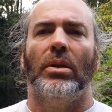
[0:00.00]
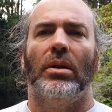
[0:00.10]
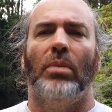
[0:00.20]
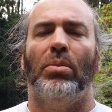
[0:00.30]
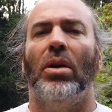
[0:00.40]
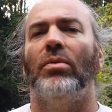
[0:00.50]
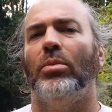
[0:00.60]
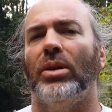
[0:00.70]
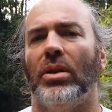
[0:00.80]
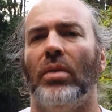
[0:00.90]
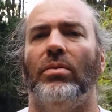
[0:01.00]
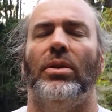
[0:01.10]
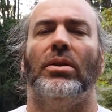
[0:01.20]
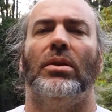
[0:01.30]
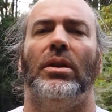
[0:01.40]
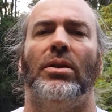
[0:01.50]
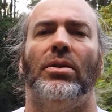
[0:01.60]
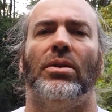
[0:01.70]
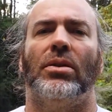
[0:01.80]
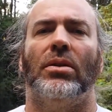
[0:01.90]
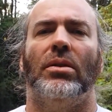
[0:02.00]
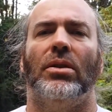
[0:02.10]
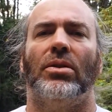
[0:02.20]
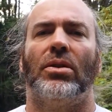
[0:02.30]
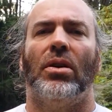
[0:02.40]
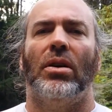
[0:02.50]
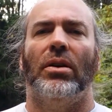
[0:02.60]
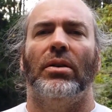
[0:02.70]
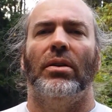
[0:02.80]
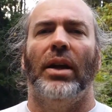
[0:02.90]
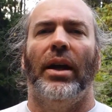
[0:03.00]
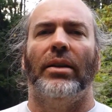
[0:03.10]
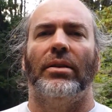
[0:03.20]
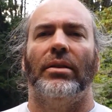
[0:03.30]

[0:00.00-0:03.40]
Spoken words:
Apart from the comfort, let's just discard that